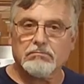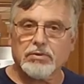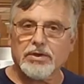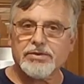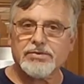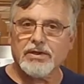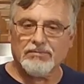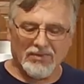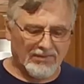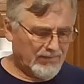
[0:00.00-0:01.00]
pretty
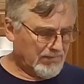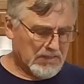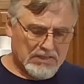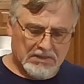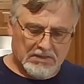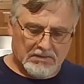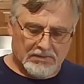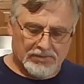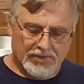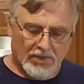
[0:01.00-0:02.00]
simple.
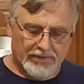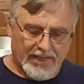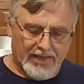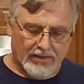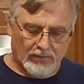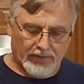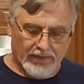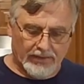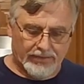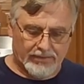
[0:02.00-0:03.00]
Starting out
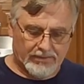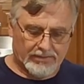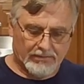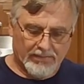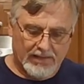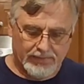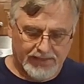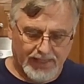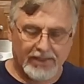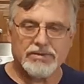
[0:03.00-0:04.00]
with some baked
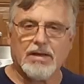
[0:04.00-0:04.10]
potatoes.